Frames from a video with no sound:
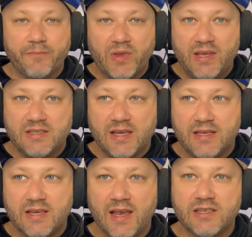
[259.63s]

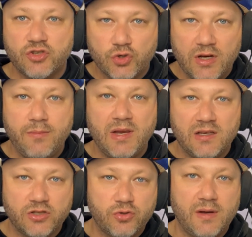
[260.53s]
He's an extremely
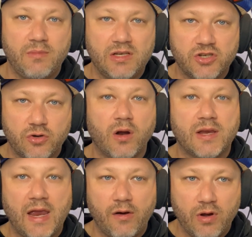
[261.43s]
strong
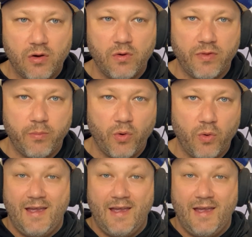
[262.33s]
carrier with the ball.